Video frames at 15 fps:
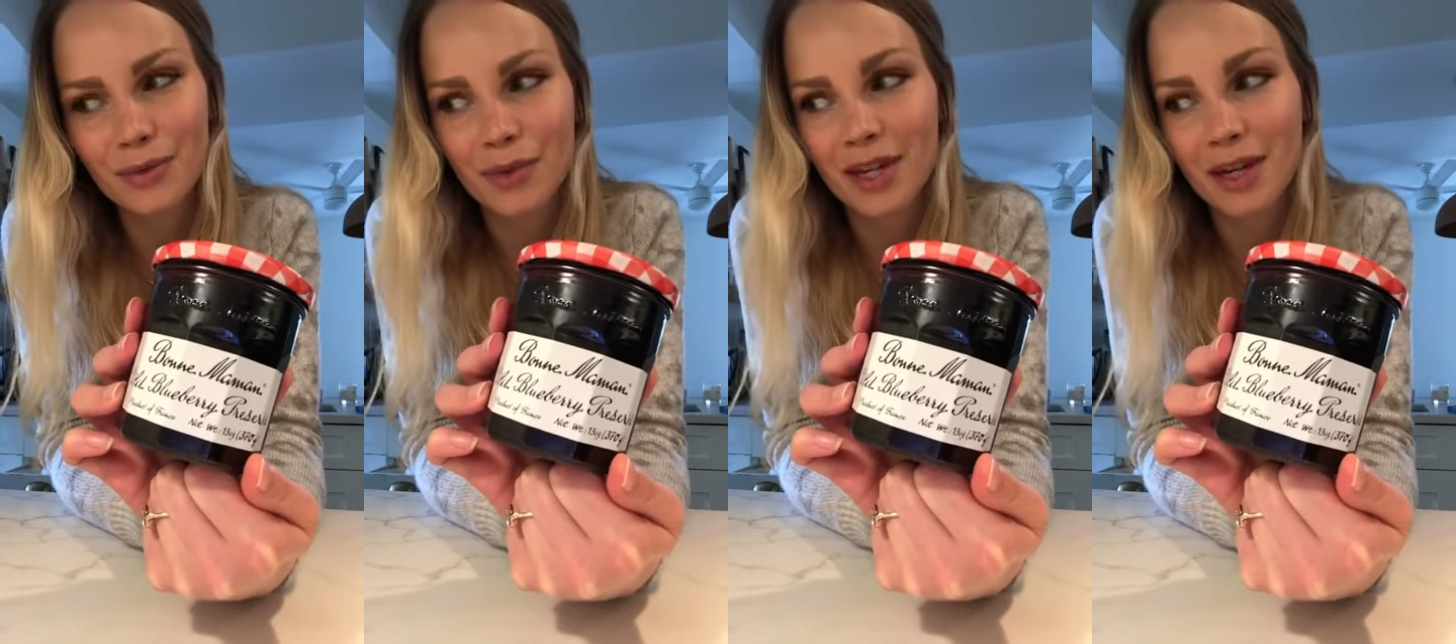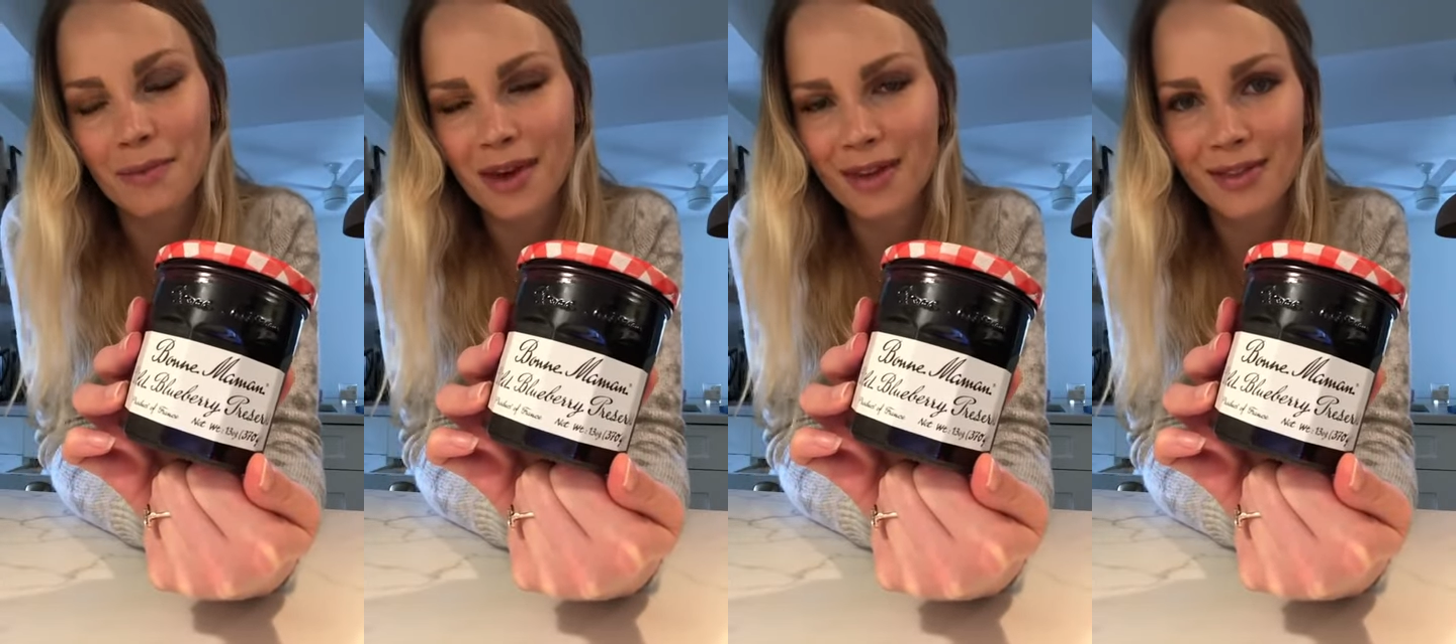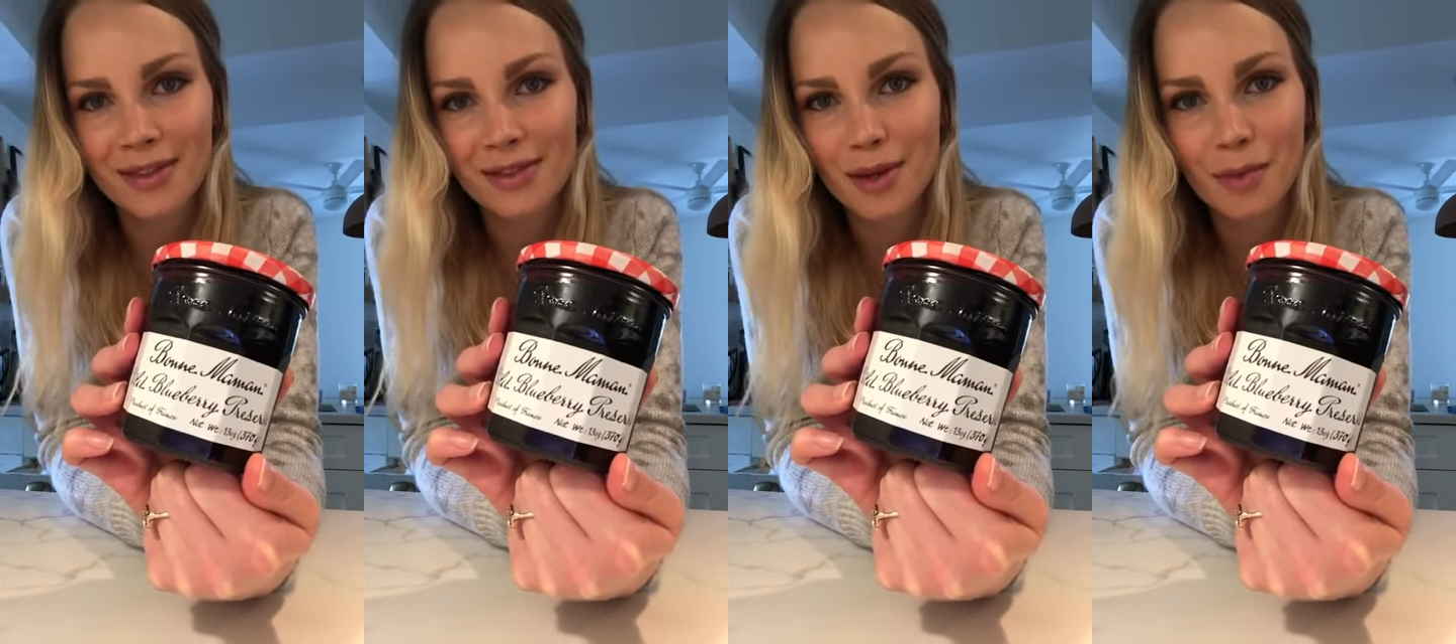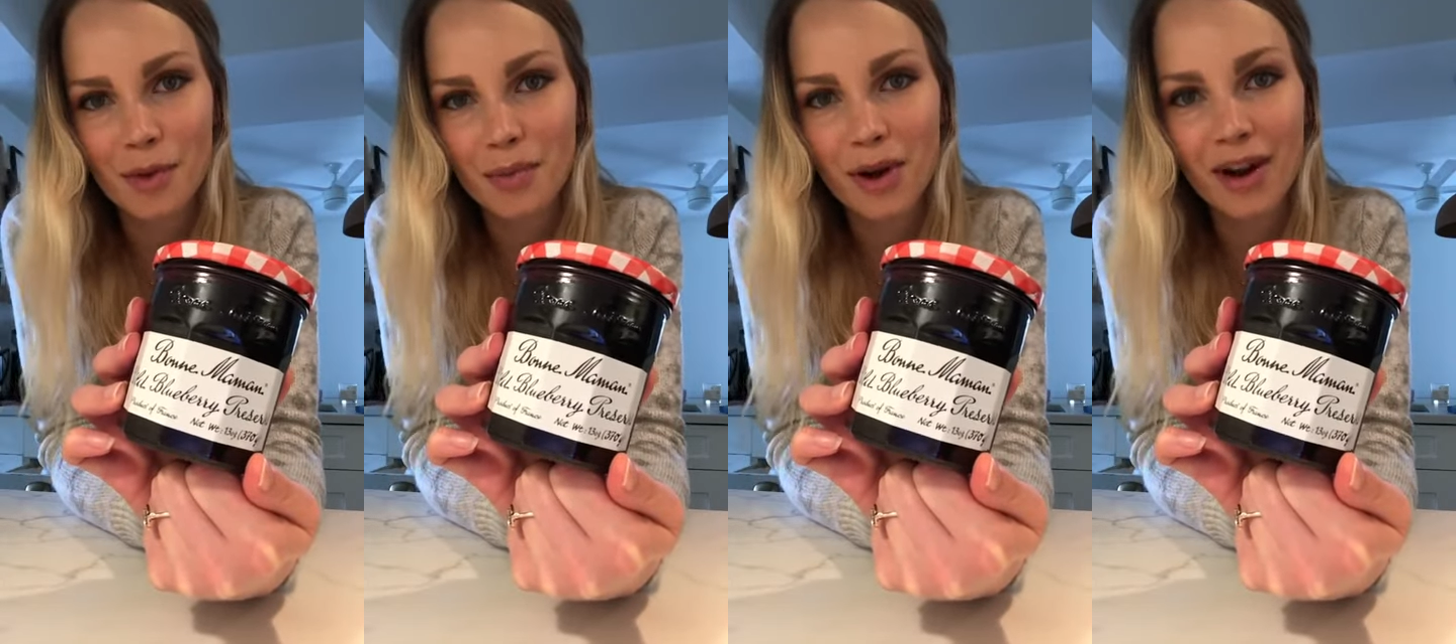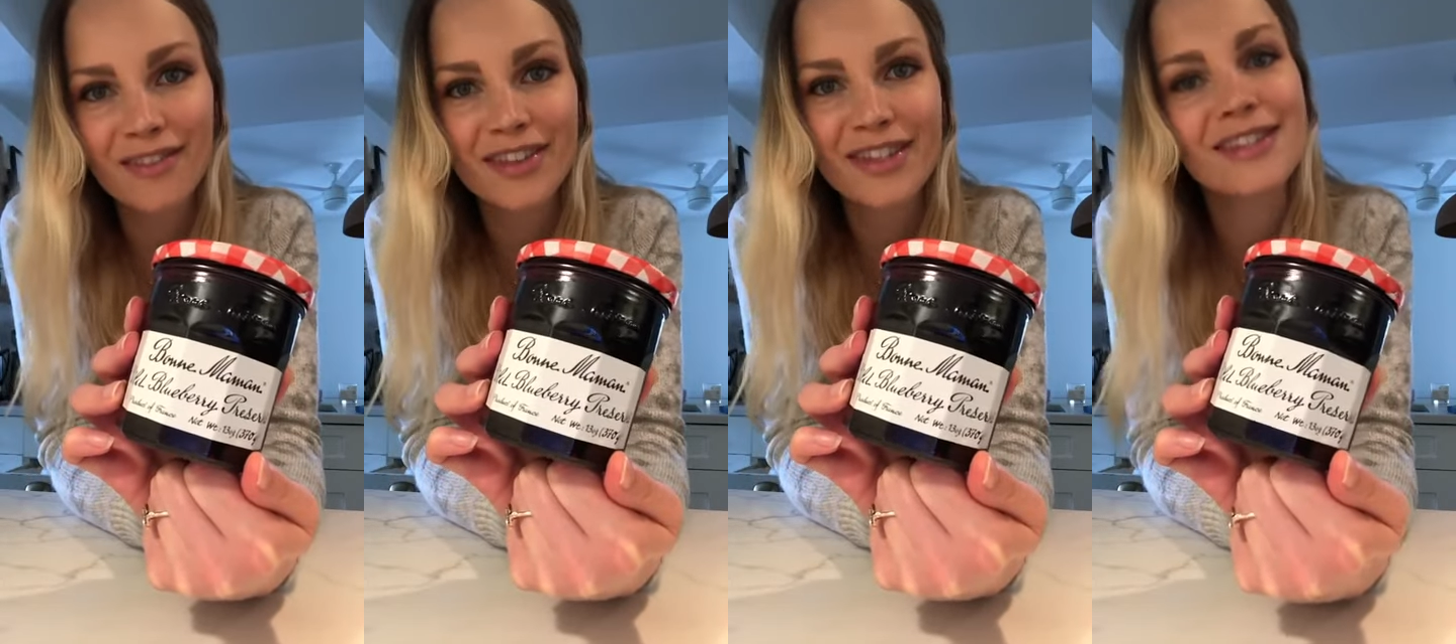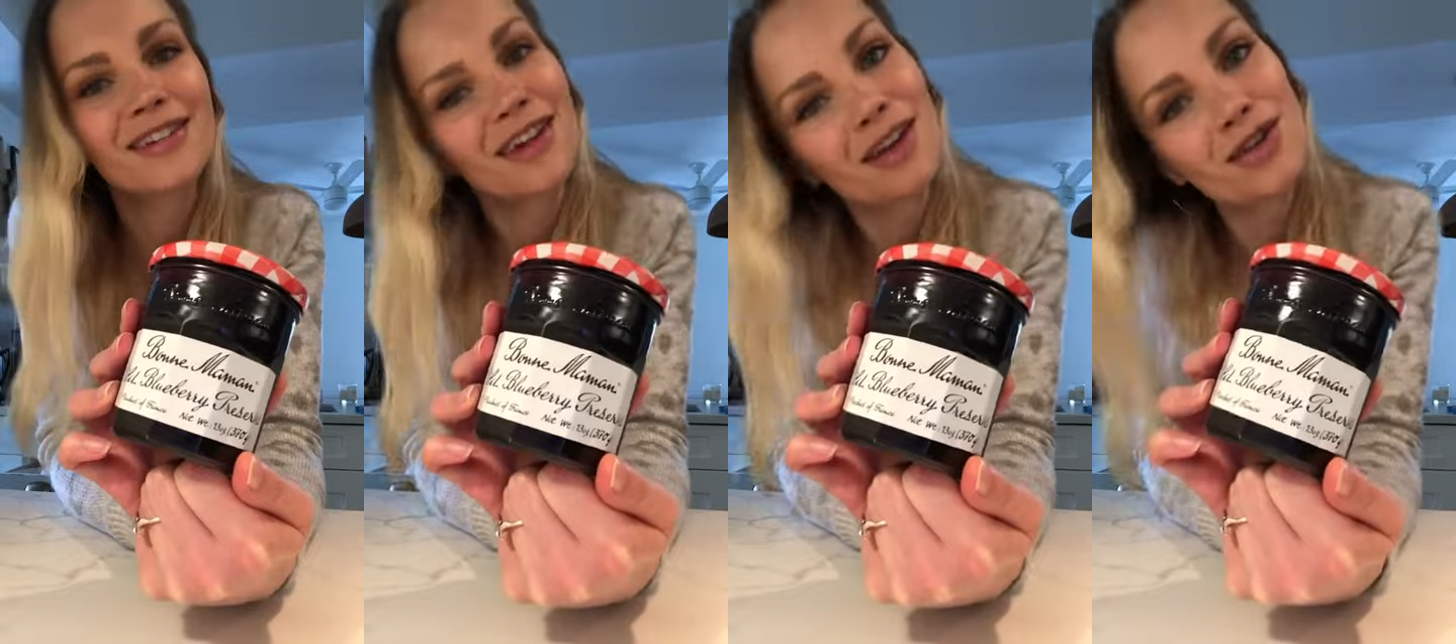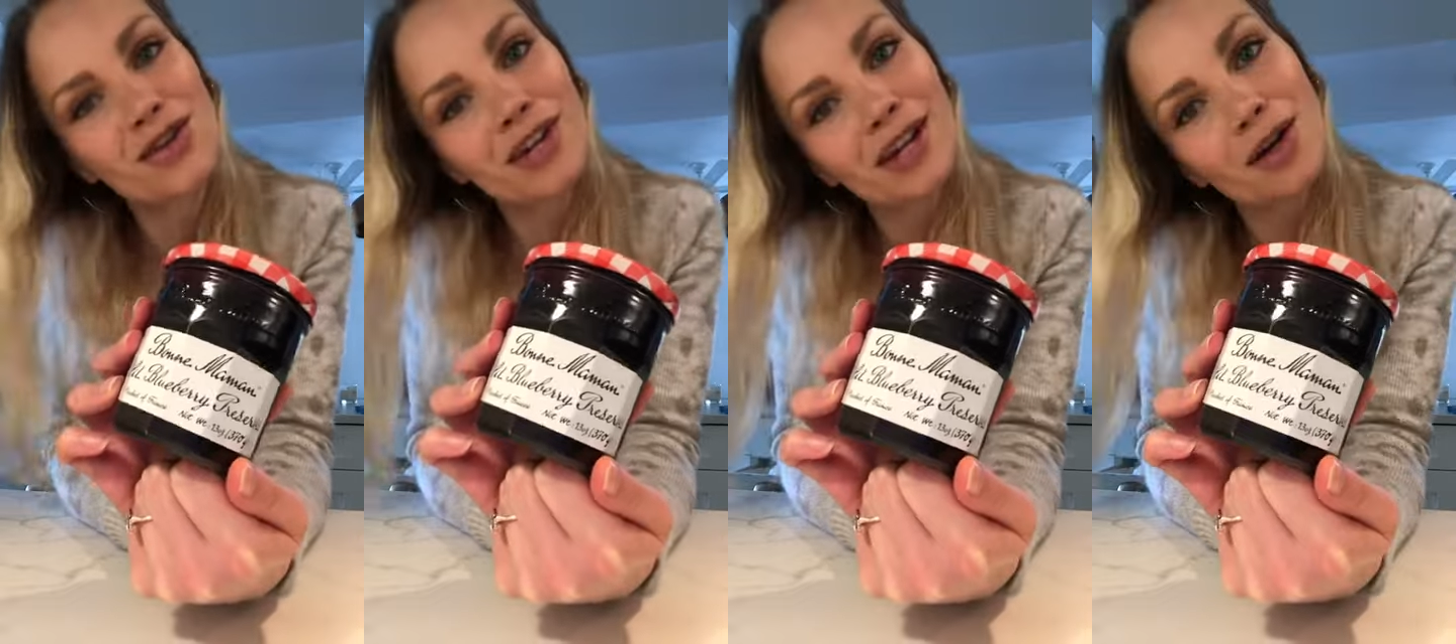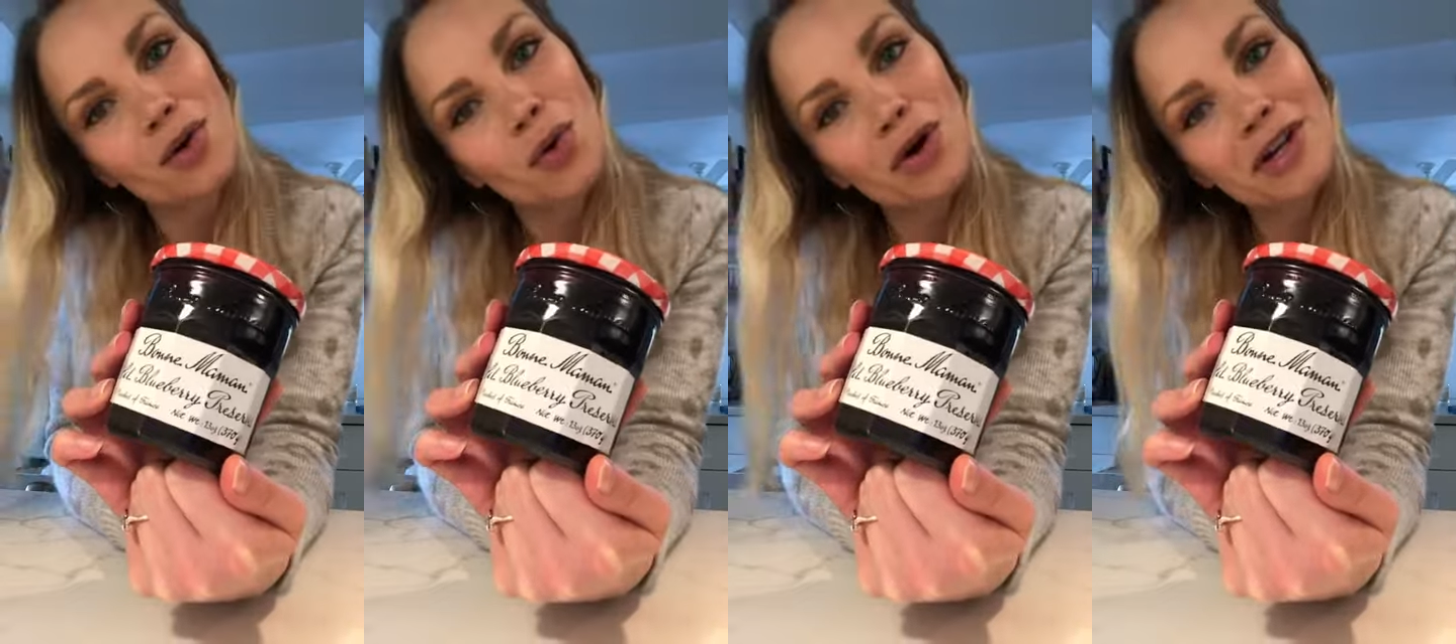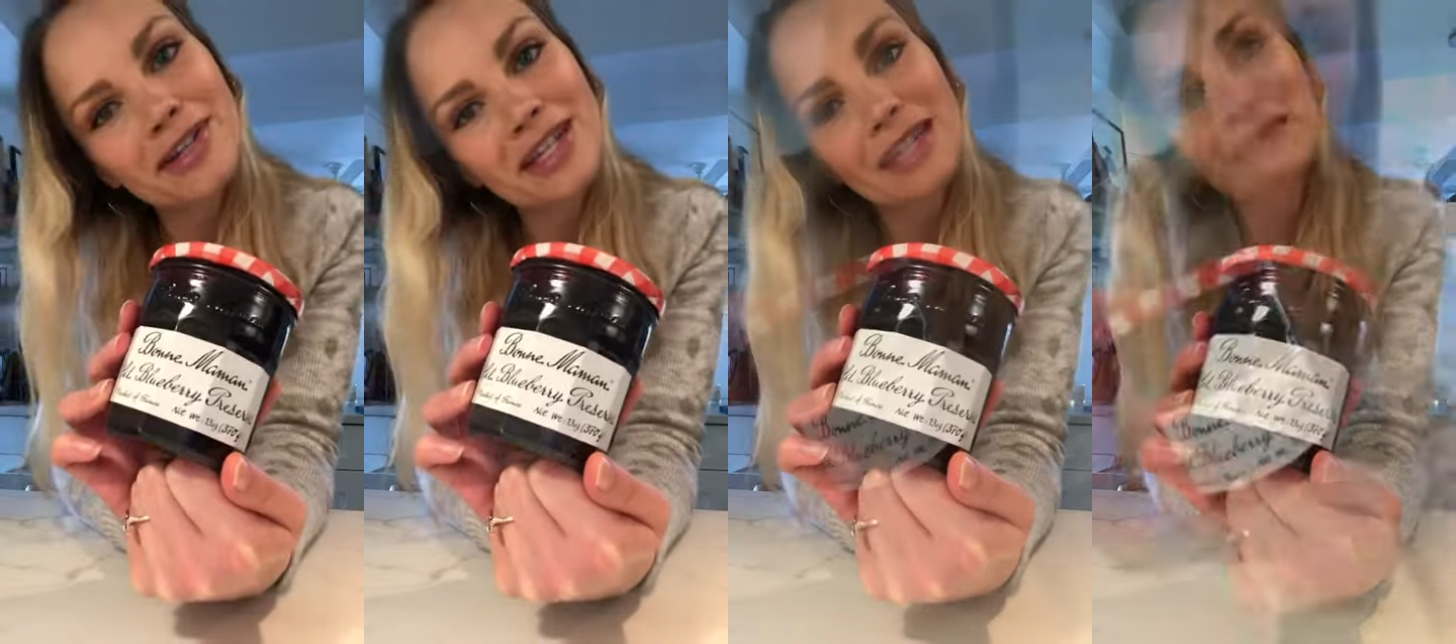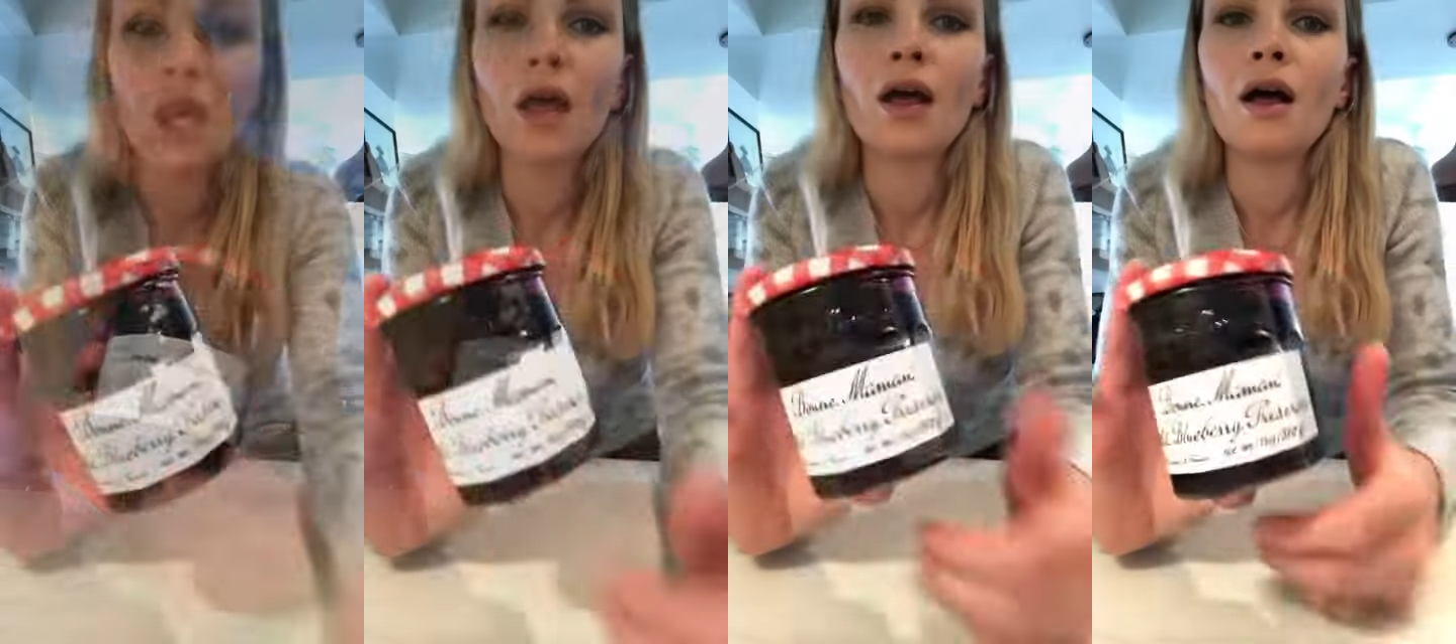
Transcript: we can make this yummy breakfast together in quarantine.